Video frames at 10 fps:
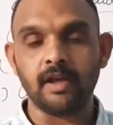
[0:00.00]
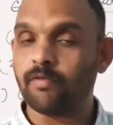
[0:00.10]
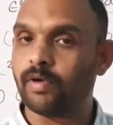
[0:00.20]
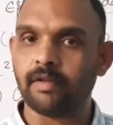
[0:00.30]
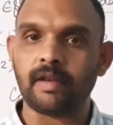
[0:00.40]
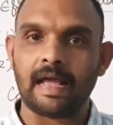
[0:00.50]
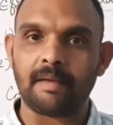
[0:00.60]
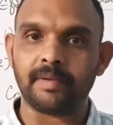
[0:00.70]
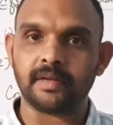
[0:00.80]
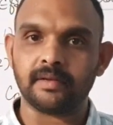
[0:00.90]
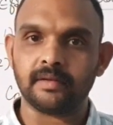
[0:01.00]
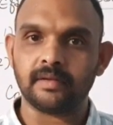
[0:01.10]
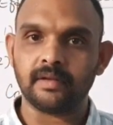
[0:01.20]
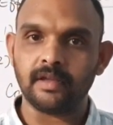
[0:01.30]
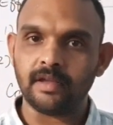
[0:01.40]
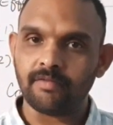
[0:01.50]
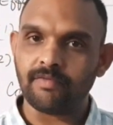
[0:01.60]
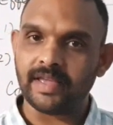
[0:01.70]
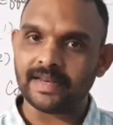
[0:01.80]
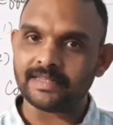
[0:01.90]
what will happen?
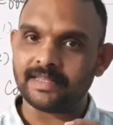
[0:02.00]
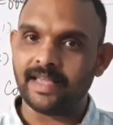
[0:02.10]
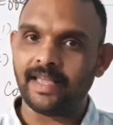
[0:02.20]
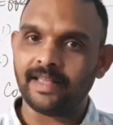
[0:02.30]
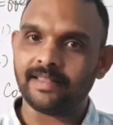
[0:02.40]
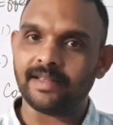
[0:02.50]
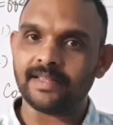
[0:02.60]
We can see there